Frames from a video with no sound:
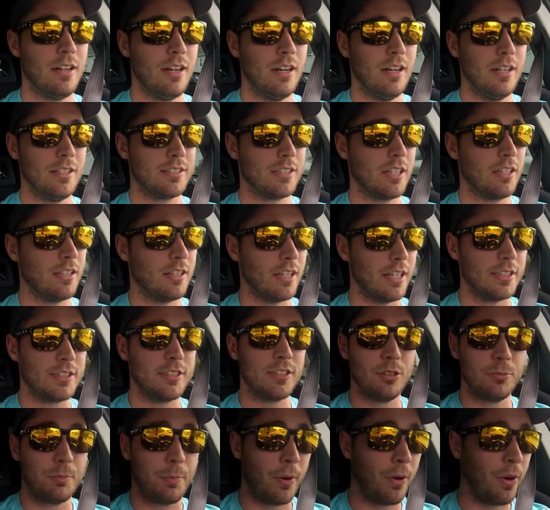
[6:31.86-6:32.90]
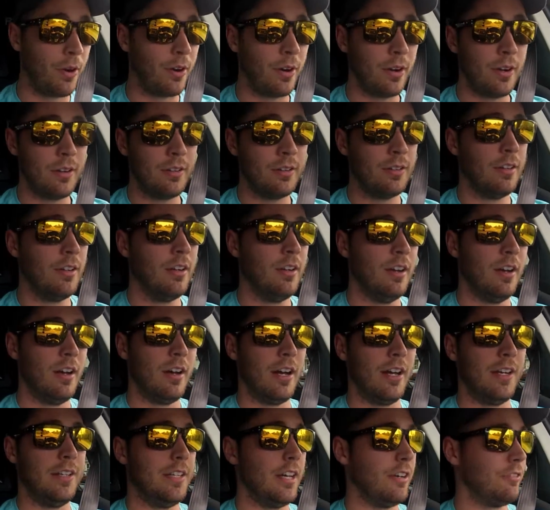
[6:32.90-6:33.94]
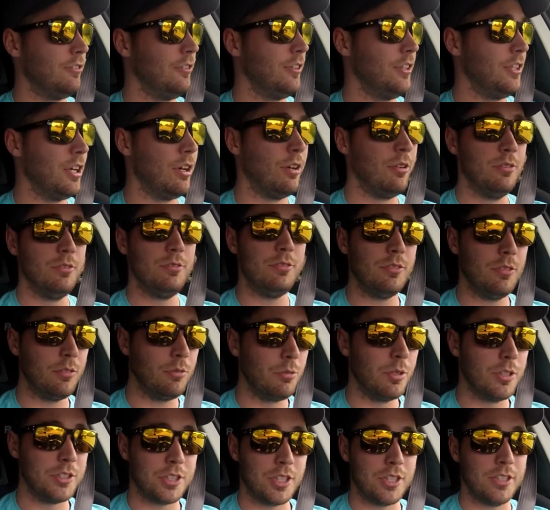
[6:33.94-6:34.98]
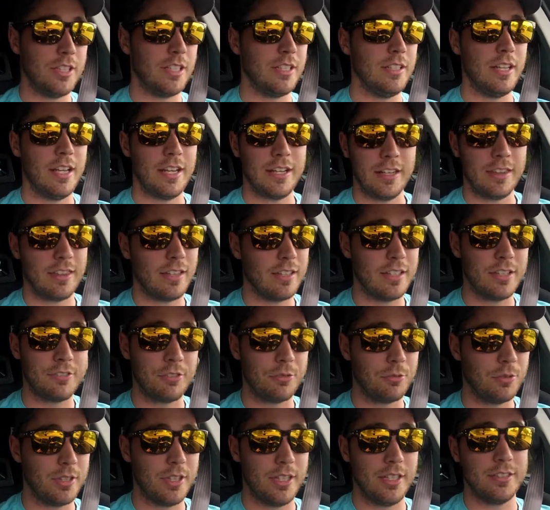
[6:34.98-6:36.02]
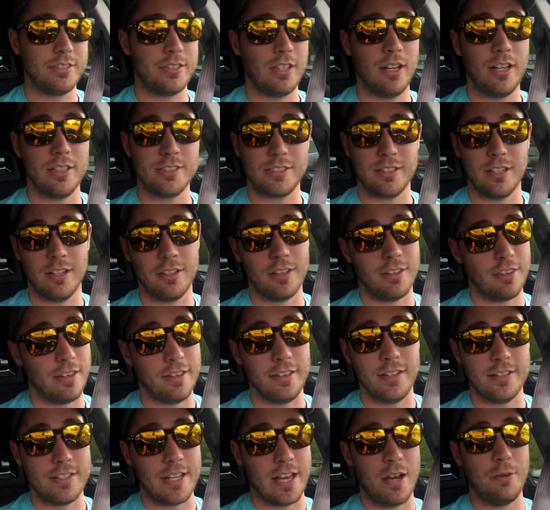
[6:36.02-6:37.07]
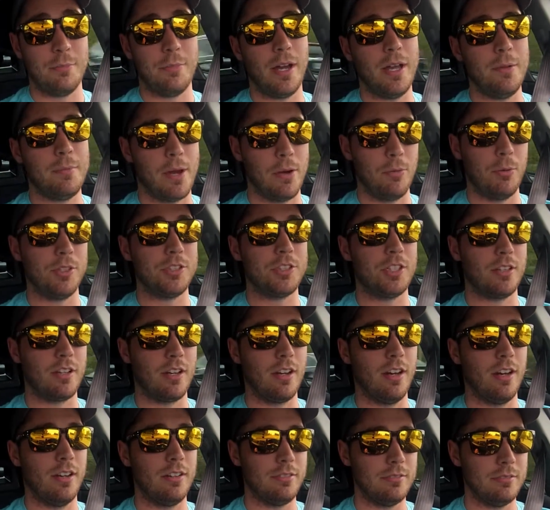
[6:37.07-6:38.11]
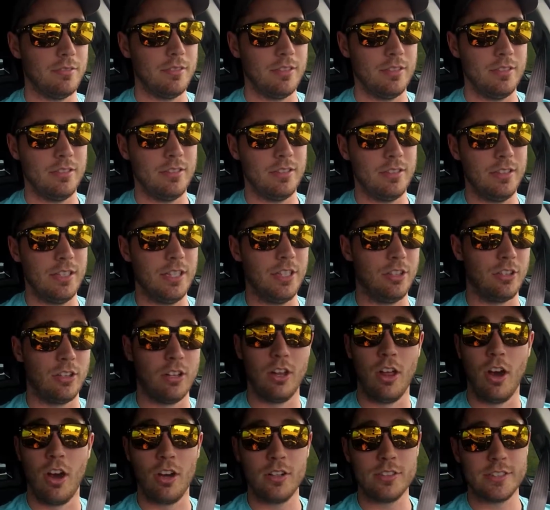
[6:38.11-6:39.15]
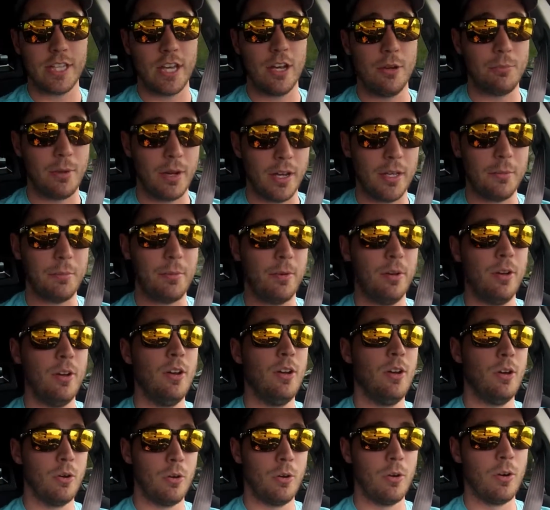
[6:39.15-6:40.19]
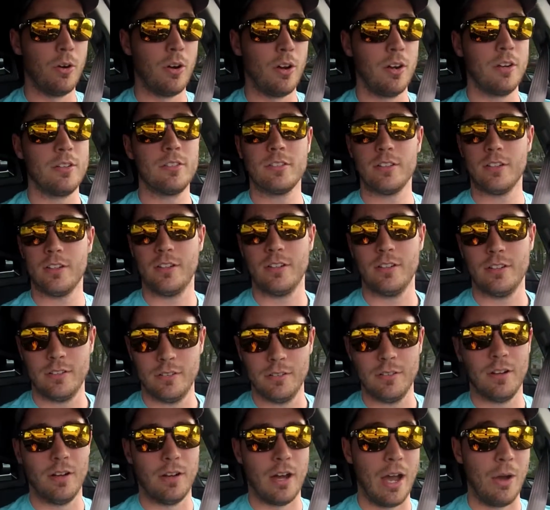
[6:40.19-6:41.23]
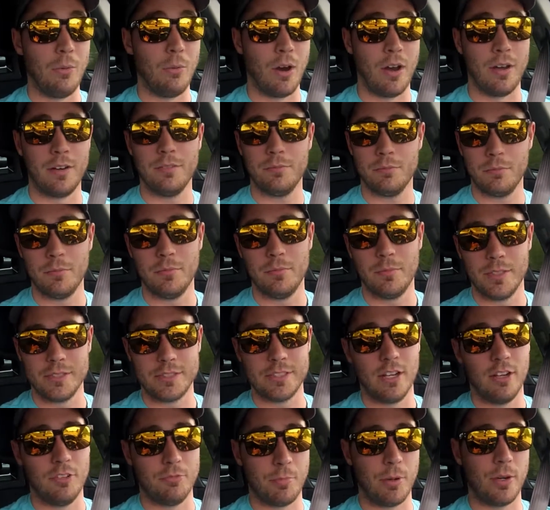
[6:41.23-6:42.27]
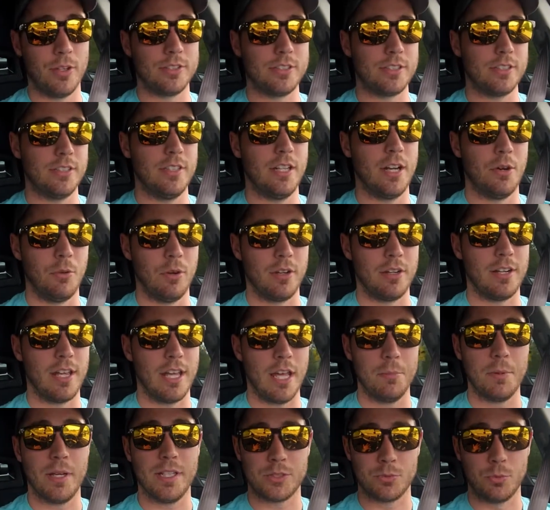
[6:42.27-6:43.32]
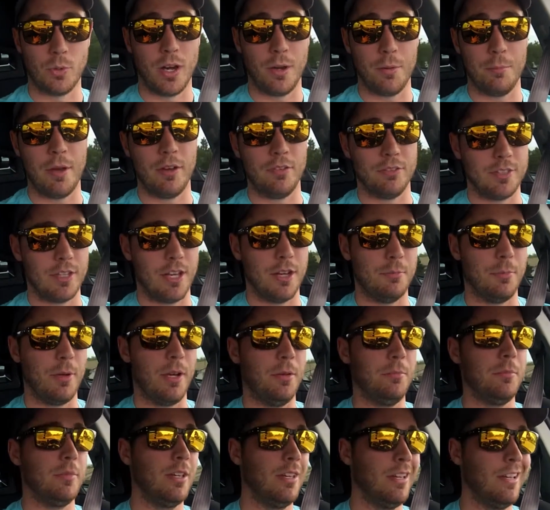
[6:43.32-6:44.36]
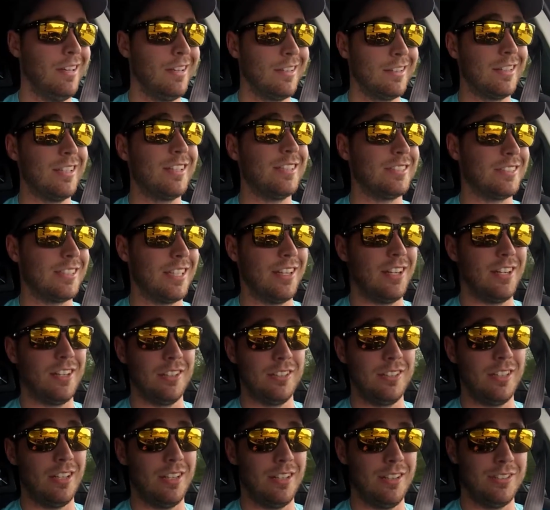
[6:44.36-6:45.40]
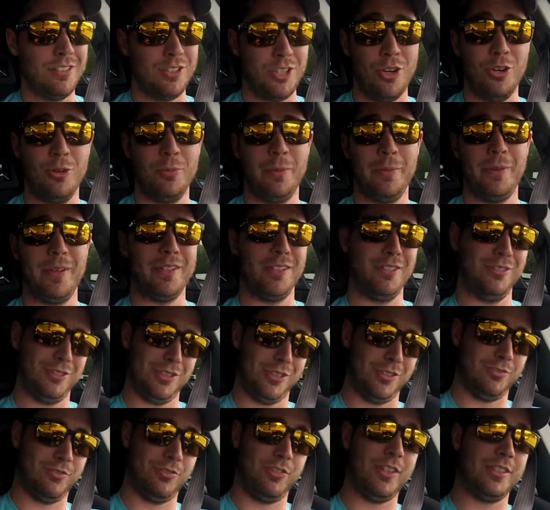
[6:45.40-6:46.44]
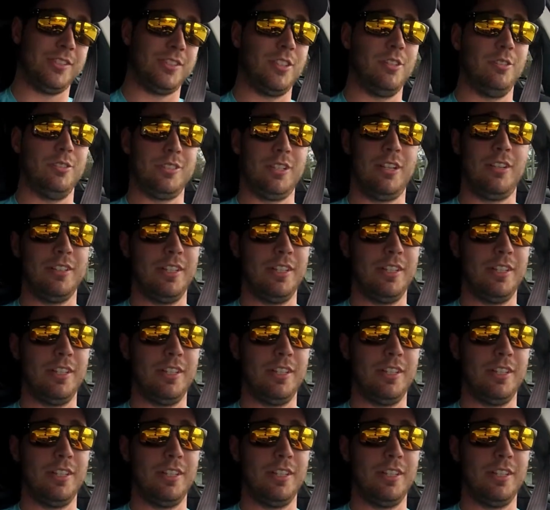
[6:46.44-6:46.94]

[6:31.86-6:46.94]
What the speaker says: It's got a nice little purr. I definitely don't wish I did anything different with the exhaust other than the downpipe. I wish I got either a long downpipe, or I want, myself personally, I want an AMS wide mouth downpipe, because they're dope. Like, you just fist those all